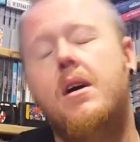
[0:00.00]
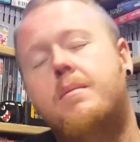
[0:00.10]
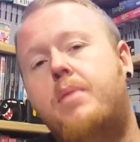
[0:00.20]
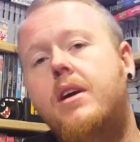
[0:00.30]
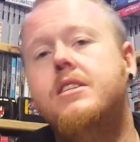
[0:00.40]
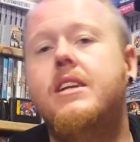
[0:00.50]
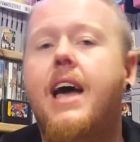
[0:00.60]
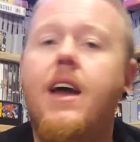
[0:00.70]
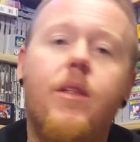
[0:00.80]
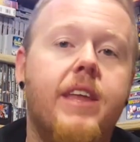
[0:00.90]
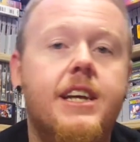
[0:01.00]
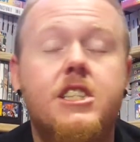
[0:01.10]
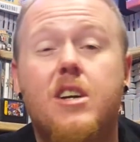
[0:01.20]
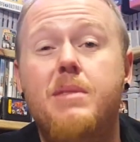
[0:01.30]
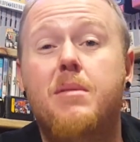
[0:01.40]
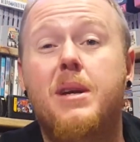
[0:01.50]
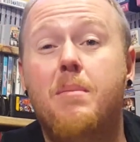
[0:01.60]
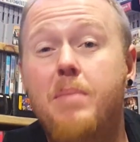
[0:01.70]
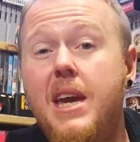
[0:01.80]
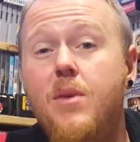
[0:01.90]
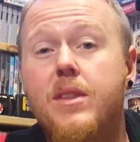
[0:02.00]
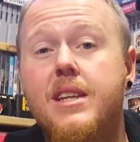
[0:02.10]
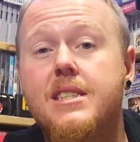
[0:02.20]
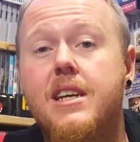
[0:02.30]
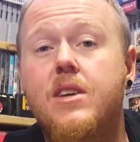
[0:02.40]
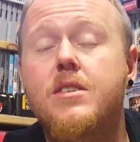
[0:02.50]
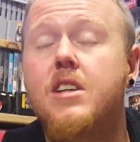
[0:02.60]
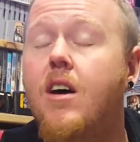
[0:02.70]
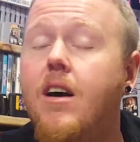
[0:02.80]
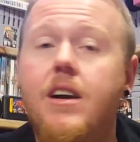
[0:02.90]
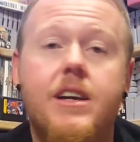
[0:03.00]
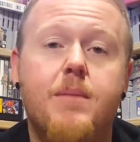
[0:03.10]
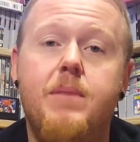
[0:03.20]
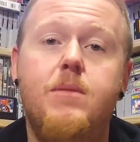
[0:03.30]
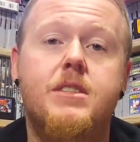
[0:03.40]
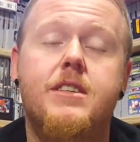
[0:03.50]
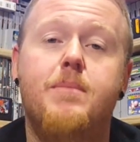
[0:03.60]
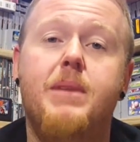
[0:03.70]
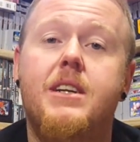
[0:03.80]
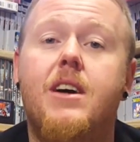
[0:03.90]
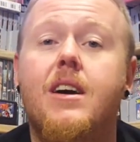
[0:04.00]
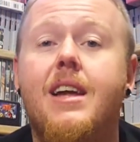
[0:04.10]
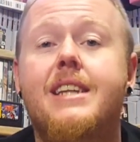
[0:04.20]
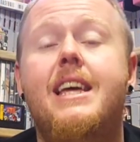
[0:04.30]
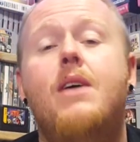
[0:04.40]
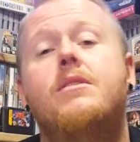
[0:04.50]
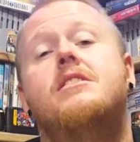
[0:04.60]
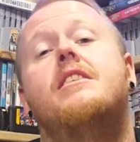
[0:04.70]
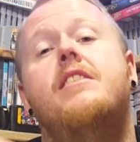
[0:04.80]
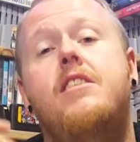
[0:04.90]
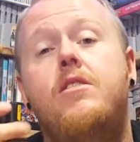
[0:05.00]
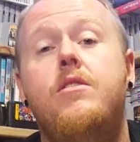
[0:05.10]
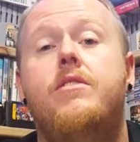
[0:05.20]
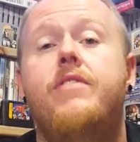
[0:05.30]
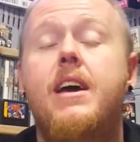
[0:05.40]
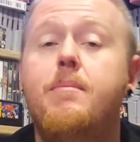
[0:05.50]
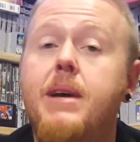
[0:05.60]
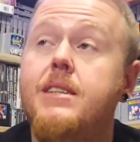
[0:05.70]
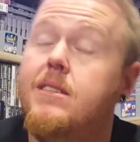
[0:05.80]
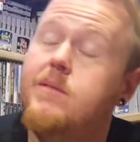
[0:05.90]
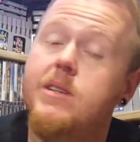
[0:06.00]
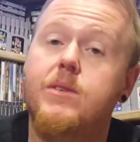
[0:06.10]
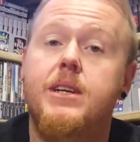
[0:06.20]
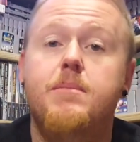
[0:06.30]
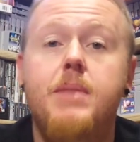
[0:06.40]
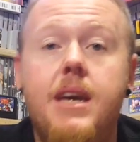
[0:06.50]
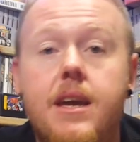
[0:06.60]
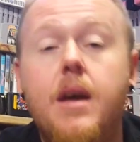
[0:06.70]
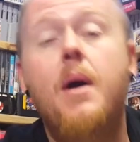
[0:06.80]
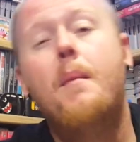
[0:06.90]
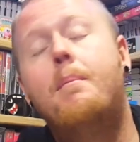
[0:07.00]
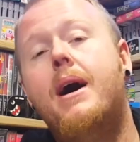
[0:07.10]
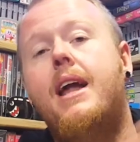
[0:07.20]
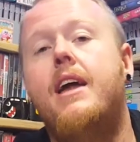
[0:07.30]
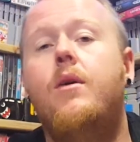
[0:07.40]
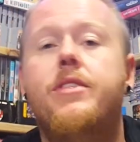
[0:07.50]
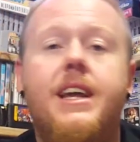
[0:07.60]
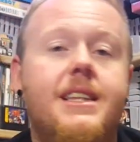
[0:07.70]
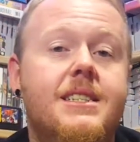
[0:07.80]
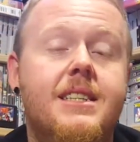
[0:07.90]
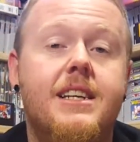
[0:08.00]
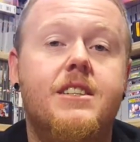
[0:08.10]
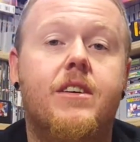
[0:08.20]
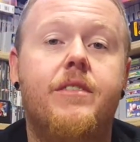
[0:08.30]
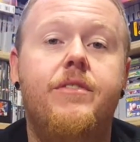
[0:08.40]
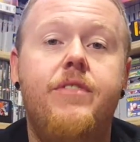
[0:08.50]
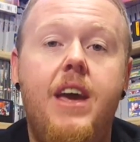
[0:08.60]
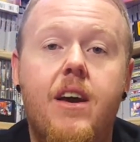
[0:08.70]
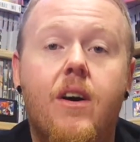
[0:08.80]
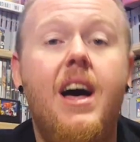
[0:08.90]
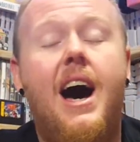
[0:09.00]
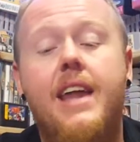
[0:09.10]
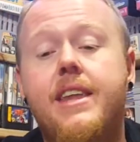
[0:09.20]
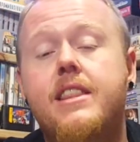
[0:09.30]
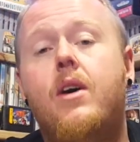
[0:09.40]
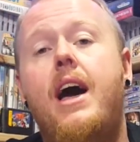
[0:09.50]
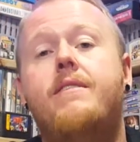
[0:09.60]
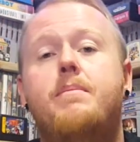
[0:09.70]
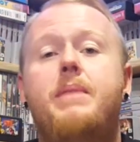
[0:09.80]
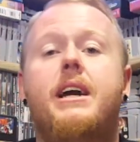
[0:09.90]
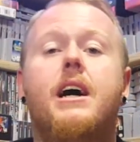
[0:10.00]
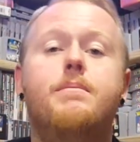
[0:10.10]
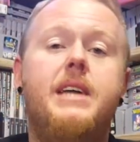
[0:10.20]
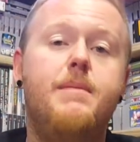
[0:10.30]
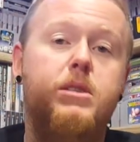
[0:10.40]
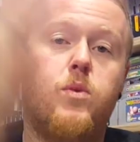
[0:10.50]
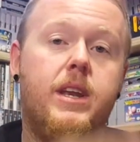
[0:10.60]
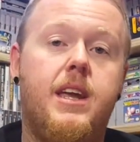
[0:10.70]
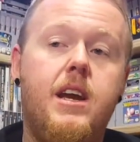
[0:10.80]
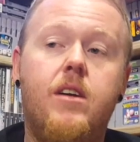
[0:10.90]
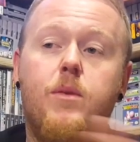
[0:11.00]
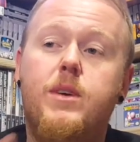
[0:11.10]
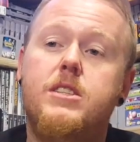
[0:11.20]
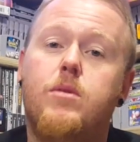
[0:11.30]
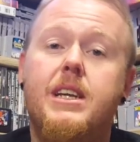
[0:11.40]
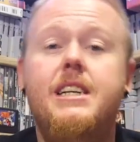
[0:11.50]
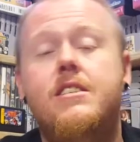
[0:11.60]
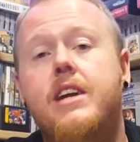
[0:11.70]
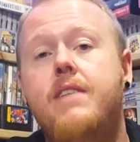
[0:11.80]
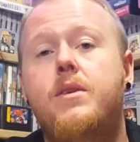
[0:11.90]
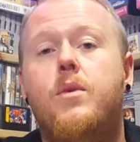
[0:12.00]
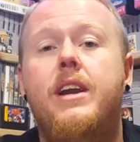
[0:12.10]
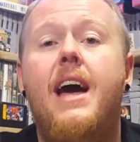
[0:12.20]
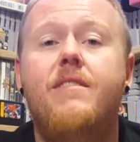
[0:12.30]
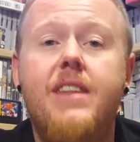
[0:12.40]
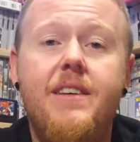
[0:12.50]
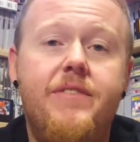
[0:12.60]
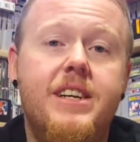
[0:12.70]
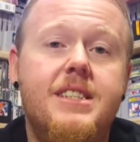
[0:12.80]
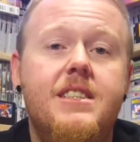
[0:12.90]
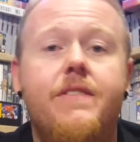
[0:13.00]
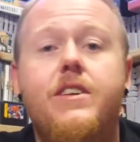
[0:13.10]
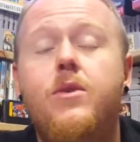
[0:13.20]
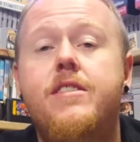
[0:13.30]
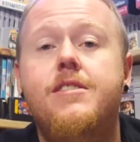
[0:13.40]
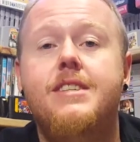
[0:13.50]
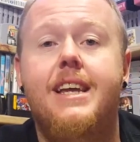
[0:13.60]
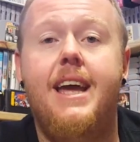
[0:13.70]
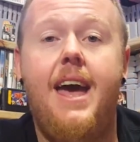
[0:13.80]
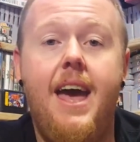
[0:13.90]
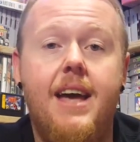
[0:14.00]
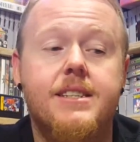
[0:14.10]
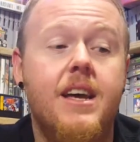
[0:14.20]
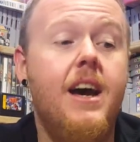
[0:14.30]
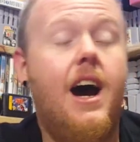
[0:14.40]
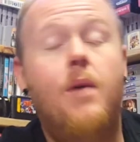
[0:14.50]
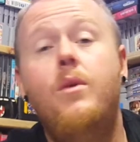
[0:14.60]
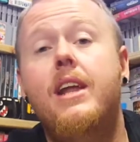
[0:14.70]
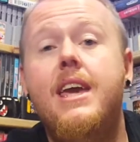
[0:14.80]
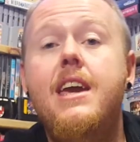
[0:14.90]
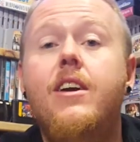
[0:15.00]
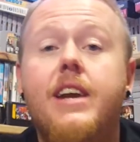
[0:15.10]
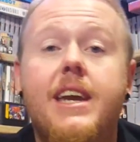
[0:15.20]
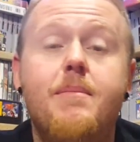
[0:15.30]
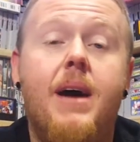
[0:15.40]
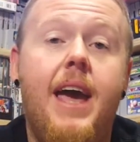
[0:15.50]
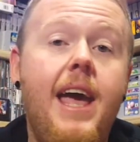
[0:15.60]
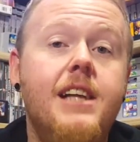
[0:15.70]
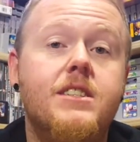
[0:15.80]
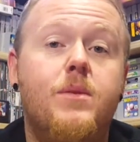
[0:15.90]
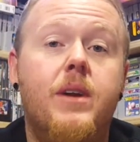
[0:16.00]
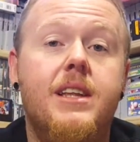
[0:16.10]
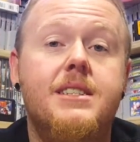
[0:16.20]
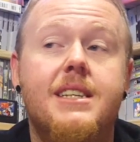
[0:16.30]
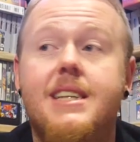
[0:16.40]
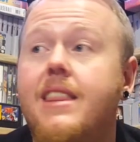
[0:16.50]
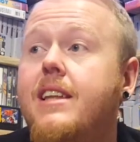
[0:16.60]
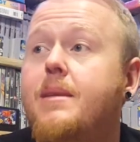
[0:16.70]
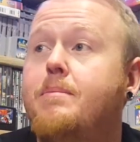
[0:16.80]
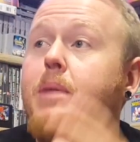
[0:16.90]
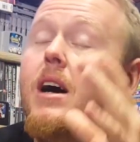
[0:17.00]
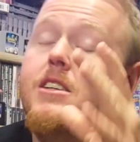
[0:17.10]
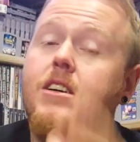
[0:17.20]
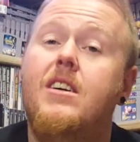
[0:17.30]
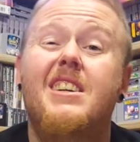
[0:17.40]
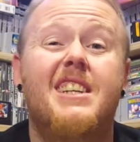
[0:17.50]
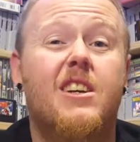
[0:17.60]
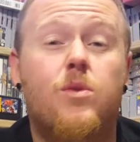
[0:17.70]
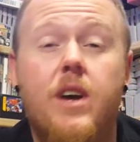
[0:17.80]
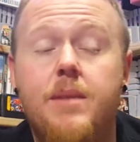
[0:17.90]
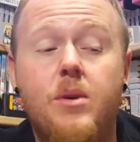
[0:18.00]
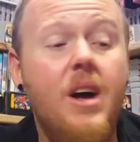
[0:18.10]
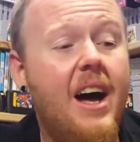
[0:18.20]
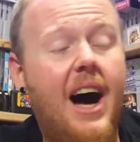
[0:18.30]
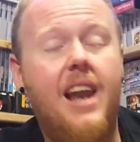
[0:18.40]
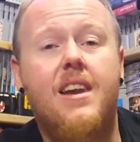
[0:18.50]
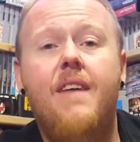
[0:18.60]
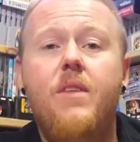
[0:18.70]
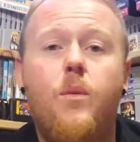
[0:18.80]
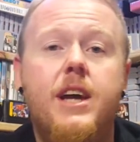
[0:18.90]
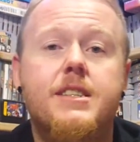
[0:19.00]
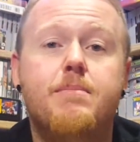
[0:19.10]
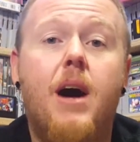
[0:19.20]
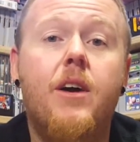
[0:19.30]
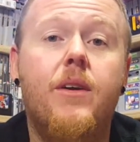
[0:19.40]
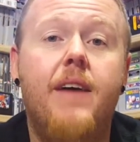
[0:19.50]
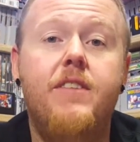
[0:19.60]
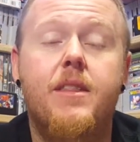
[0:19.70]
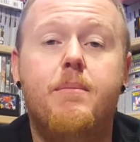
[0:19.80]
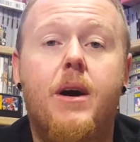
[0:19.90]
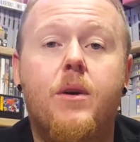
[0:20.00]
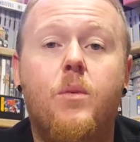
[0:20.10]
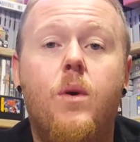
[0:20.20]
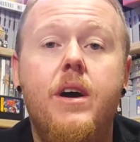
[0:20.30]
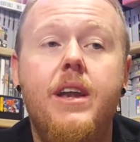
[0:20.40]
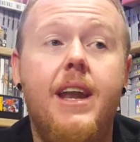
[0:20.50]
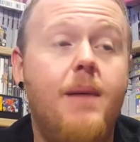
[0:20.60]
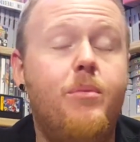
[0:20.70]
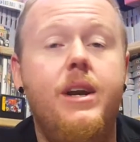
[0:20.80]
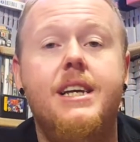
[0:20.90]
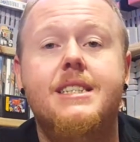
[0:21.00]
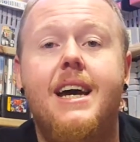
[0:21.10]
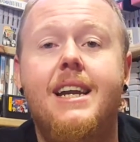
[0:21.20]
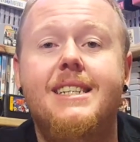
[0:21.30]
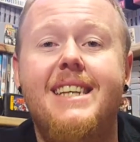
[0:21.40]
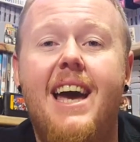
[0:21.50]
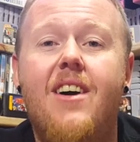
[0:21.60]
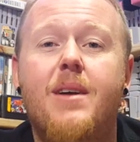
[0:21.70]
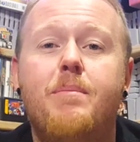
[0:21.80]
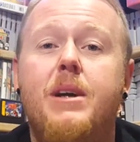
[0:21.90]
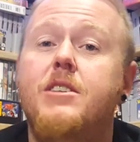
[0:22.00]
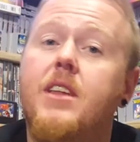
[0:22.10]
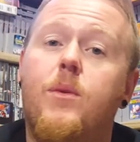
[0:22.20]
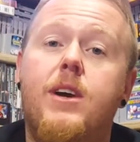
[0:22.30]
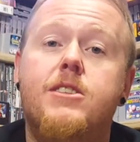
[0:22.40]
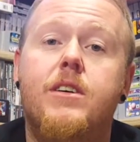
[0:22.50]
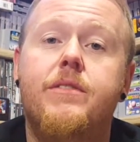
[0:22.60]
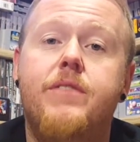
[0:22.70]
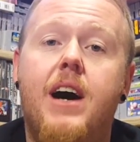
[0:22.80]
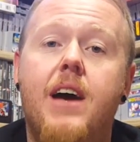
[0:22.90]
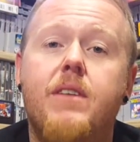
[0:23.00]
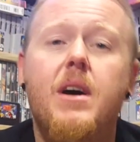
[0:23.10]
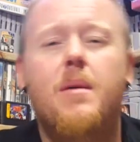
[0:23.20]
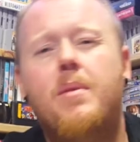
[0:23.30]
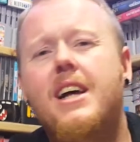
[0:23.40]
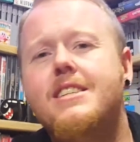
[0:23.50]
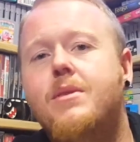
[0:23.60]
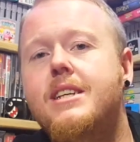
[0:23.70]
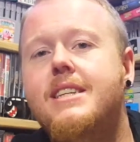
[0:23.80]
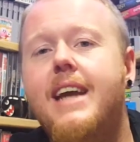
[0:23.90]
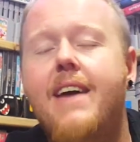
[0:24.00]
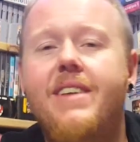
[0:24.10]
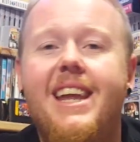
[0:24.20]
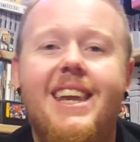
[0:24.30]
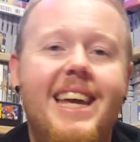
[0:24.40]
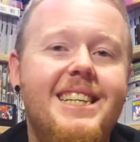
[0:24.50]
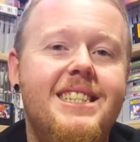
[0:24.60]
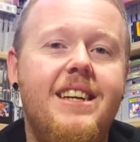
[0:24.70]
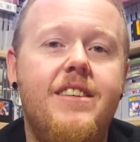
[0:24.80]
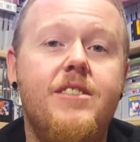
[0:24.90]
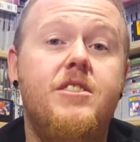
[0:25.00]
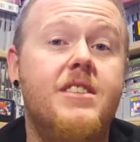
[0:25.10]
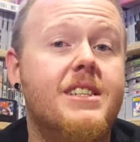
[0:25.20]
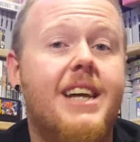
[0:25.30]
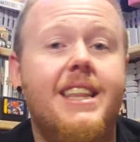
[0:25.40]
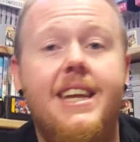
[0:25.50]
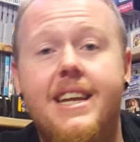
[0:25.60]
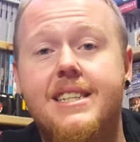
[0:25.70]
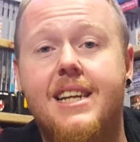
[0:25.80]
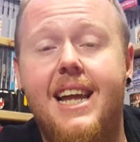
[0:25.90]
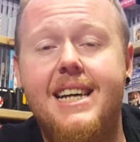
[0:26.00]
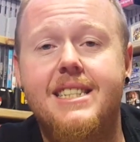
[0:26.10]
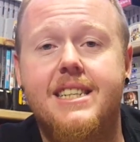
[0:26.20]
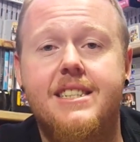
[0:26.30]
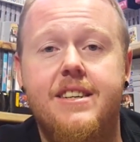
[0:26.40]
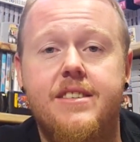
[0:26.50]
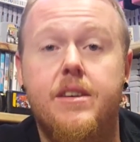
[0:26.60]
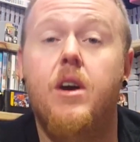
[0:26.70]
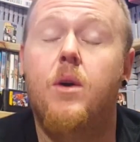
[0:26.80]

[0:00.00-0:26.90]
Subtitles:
Personally, I don't think it's going to be able to compete with Nintendo. It's hard to compete with such a big dog like that with such a huge fan base, including me. But I don't think this thing's going to fail. I think they'll have a big update between here and when it's released, or even one after, that fixes the few issues that it has. I'm really eager to get my hands on one of these things. I think the box art looks incredible. I love the way it's modeled after the Model 1, and I'm pretty excited to see how it compares to the Retron 5. Plus, will this thing have any latency issues just like the NES Classic Edition?